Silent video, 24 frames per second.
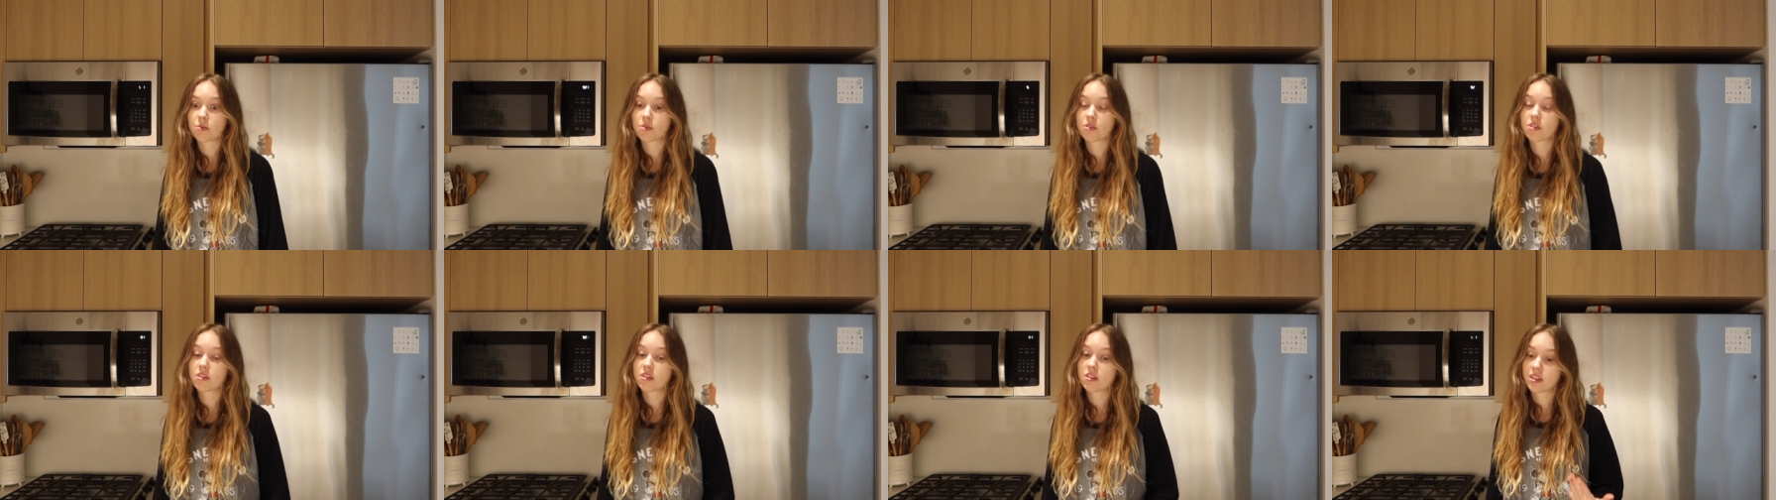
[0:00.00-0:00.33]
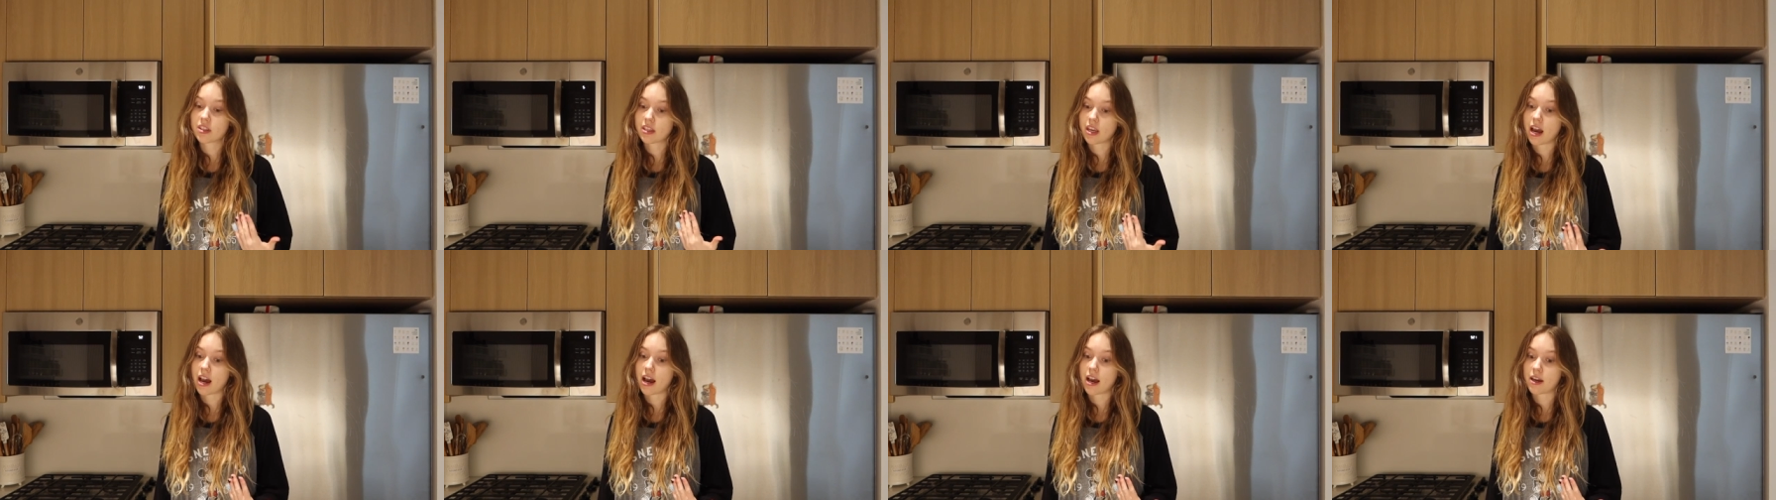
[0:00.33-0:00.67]
which is
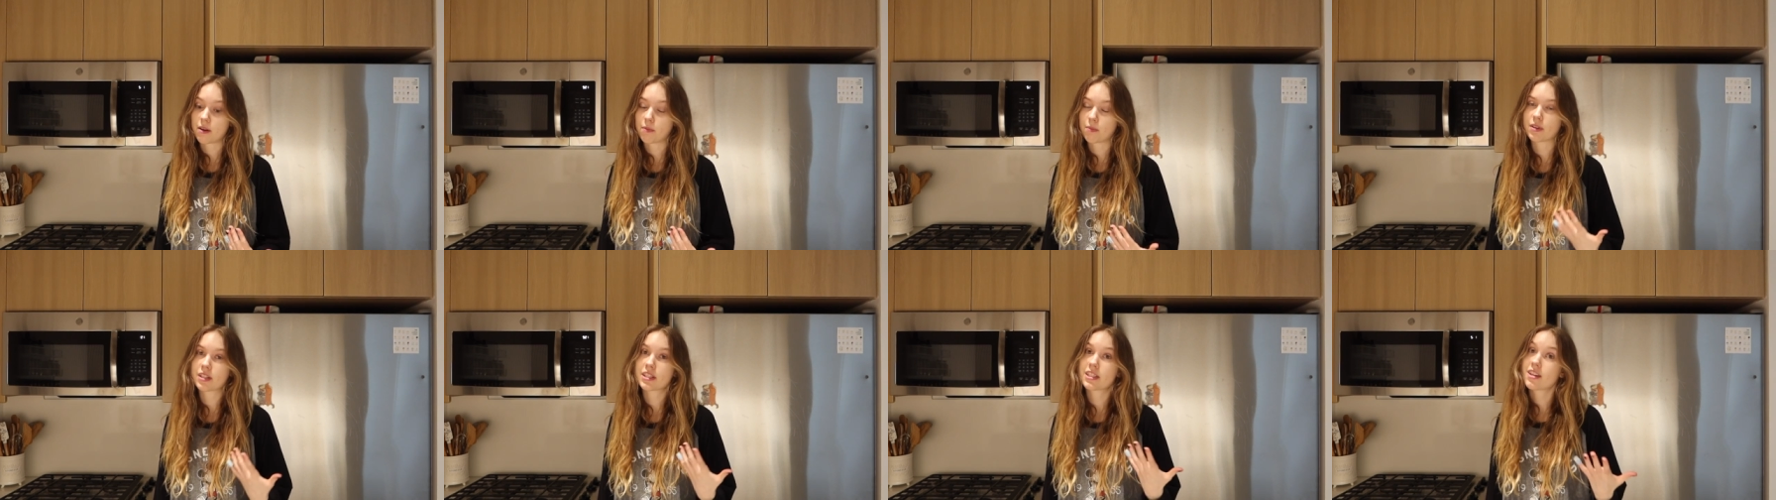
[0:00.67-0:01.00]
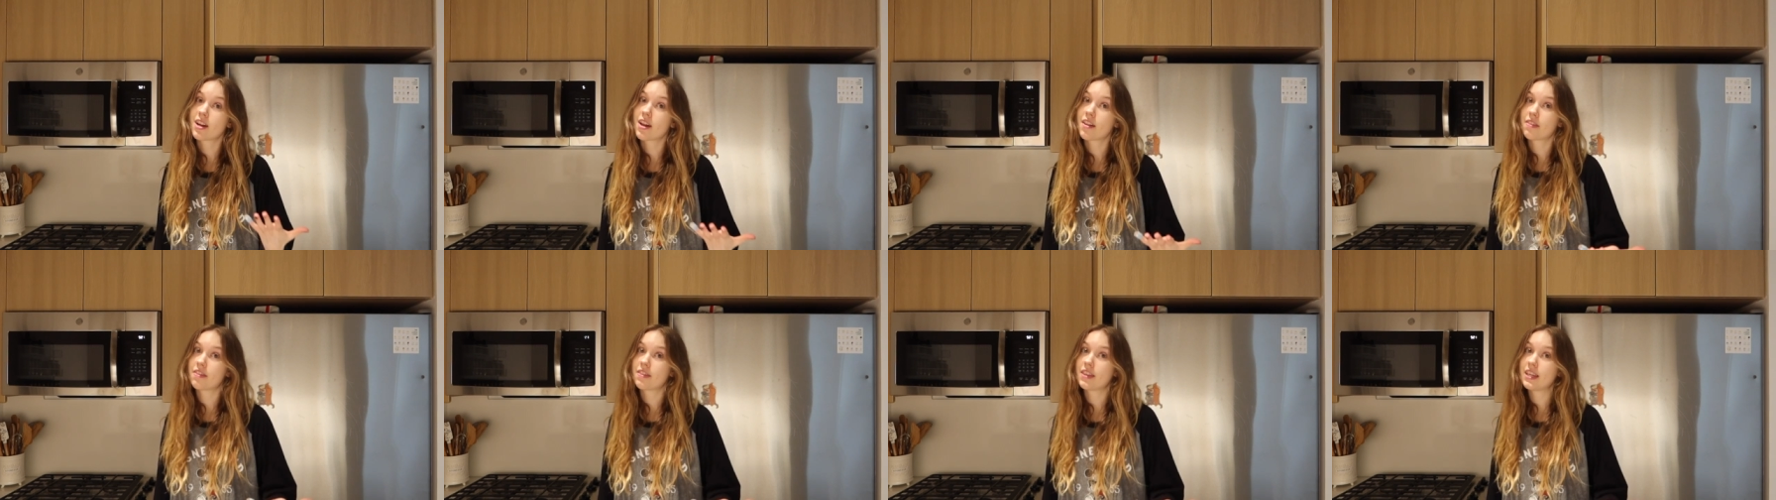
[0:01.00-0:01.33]
sad, but it's
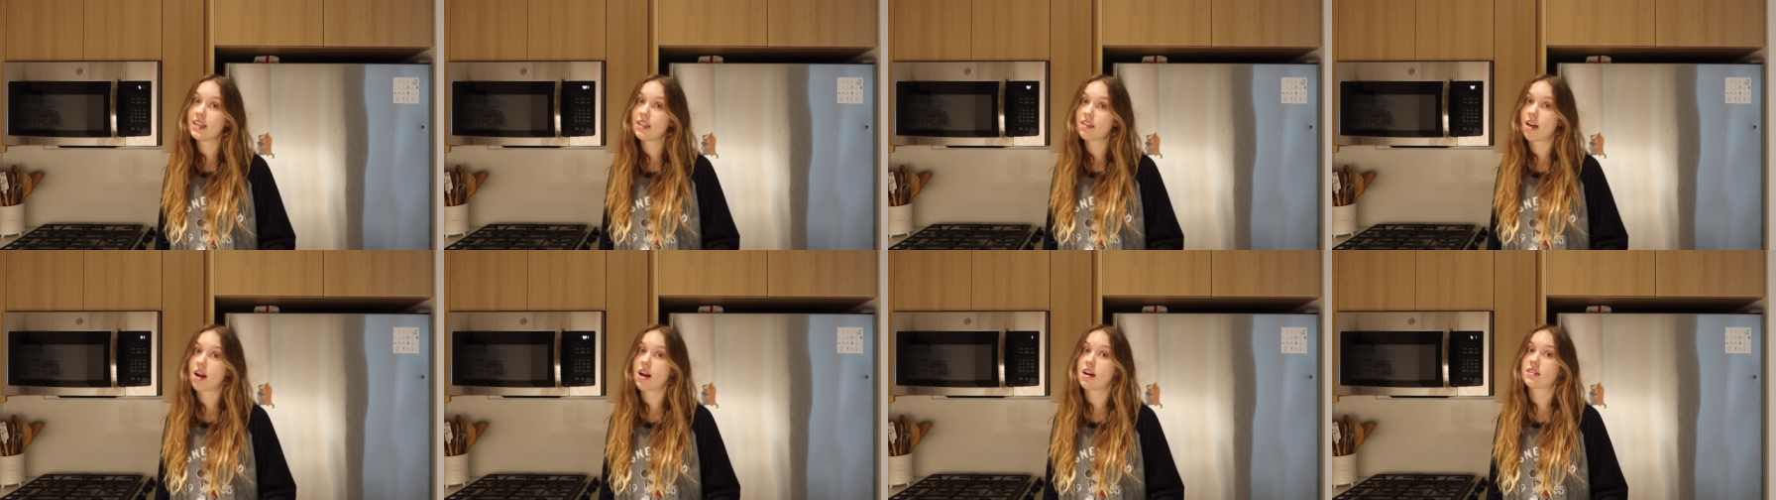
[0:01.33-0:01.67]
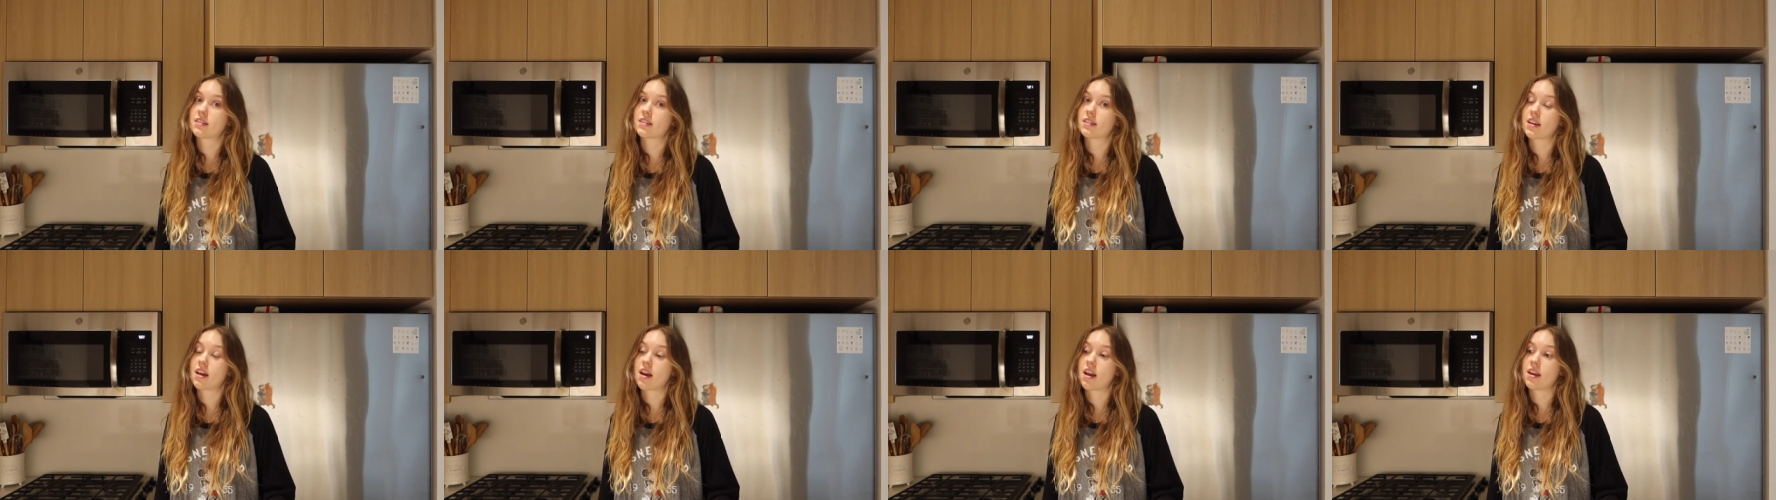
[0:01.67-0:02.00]
not the
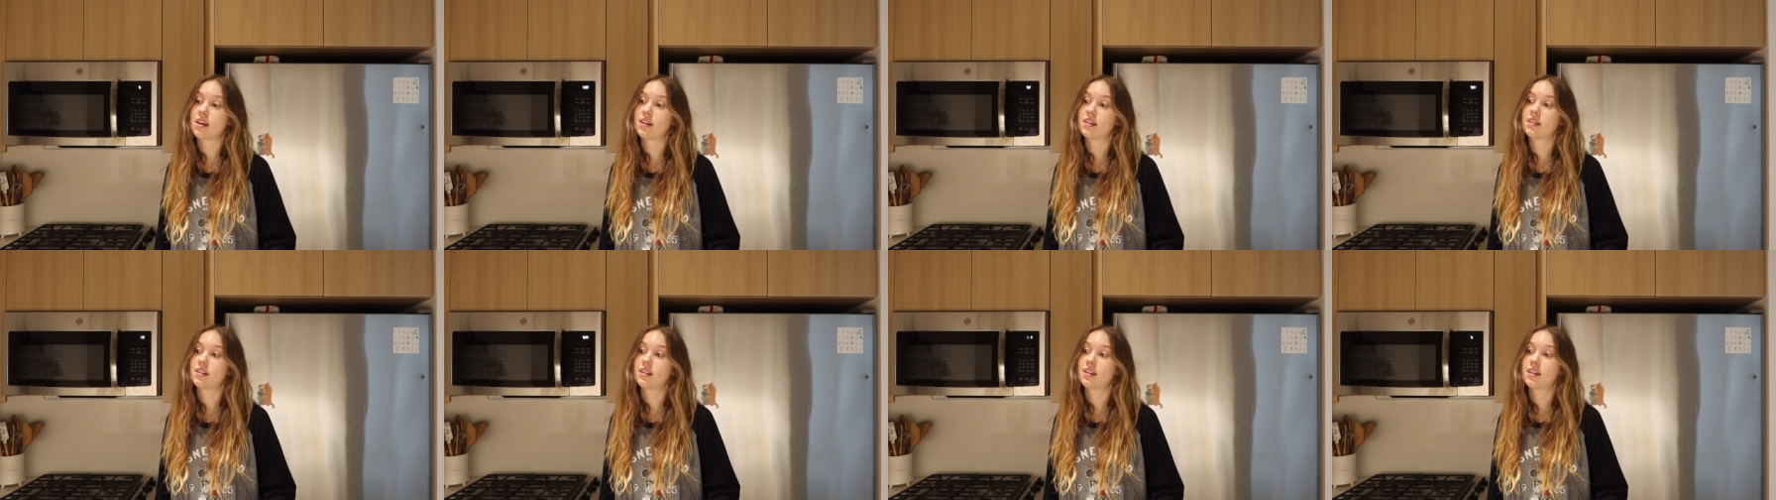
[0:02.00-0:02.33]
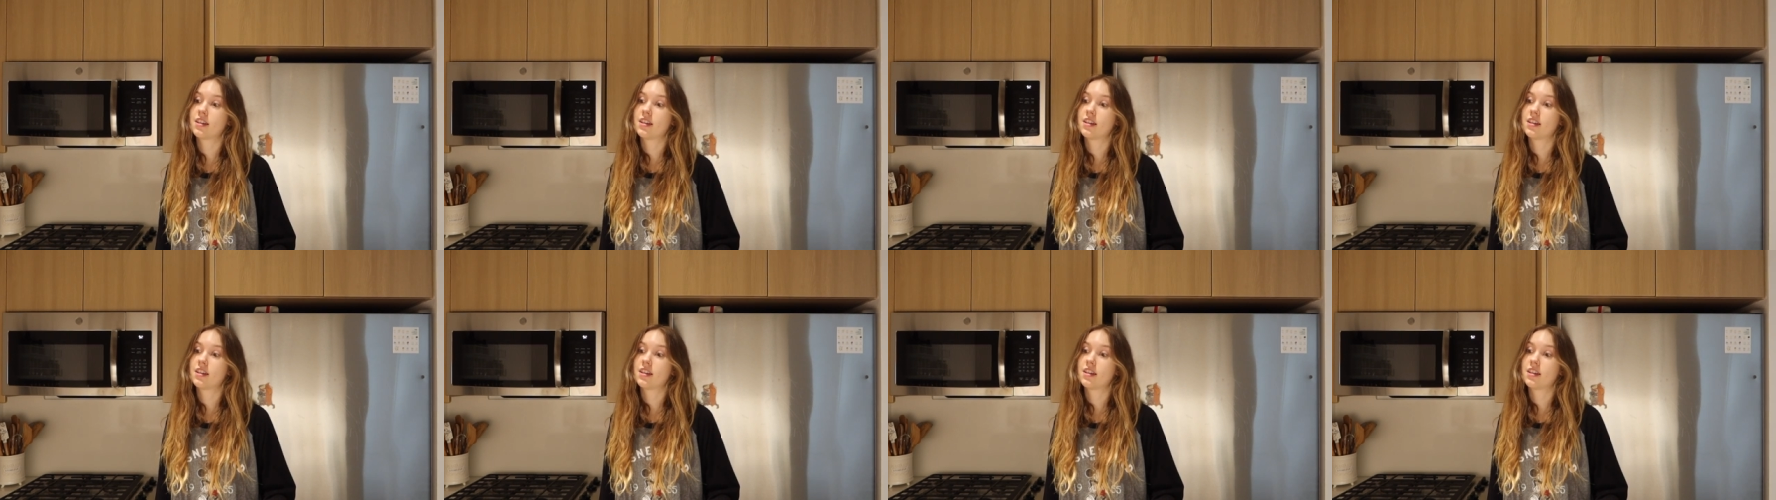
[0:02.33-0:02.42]
last night.